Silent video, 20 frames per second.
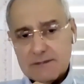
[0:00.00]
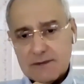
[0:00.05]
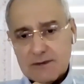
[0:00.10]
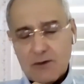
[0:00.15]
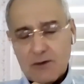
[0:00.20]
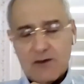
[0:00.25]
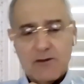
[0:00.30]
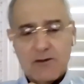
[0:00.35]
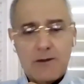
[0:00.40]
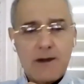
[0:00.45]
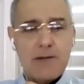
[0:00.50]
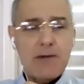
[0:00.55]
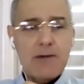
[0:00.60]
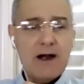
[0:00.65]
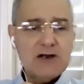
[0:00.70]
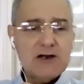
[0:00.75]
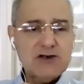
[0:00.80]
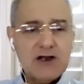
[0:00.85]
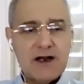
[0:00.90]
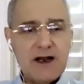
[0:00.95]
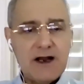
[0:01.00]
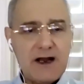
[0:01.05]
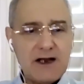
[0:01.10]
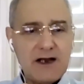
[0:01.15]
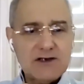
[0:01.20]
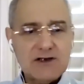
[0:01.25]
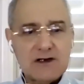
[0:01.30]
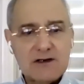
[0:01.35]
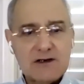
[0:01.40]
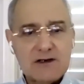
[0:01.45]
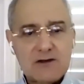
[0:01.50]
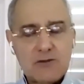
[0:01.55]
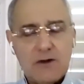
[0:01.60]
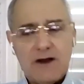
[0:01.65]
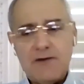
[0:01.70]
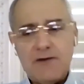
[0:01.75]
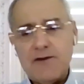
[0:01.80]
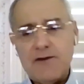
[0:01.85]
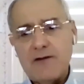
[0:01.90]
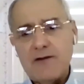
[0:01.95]
what we mean by generation,
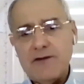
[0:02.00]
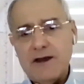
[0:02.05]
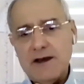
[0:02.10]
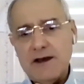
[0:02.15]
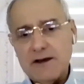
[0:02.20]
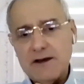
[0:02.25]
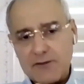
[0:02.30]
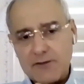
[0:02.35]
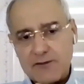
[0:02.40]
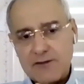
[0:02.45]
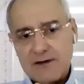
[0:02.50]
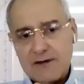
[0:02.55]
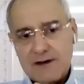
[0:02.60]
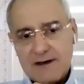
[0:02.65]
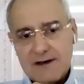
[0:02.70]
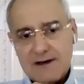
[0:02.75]
25 years,